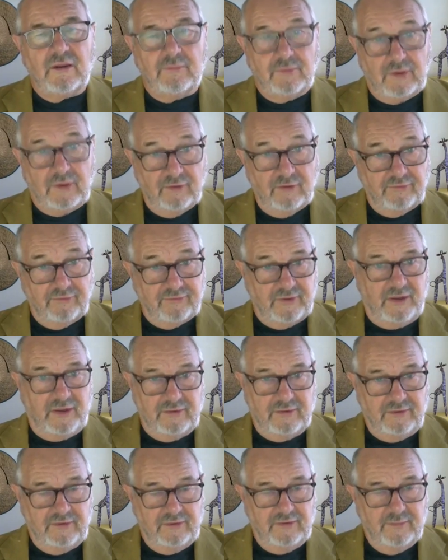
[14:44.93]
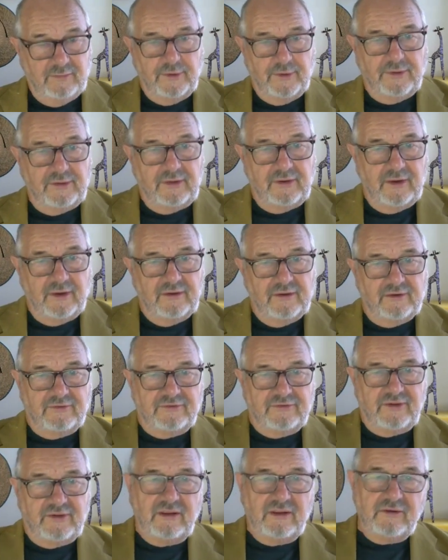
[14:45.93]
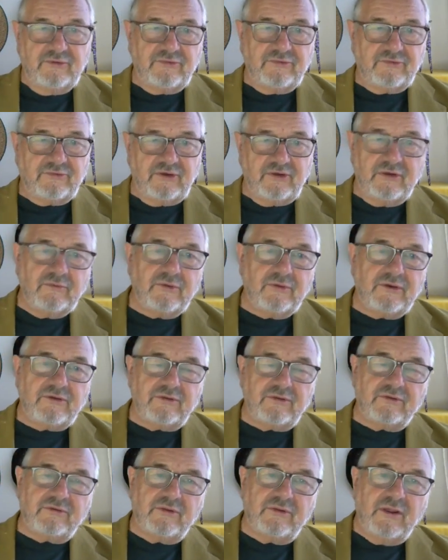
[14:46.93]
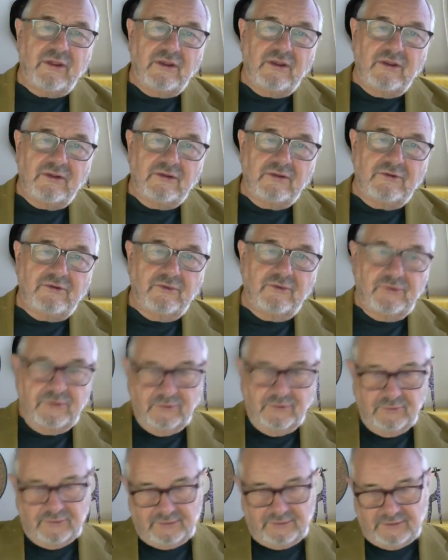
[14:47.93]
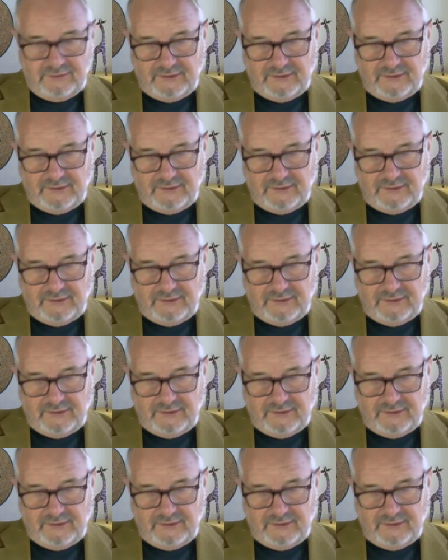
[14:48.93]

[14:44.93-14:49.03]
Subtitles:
close down in the body, and it tends generally to do it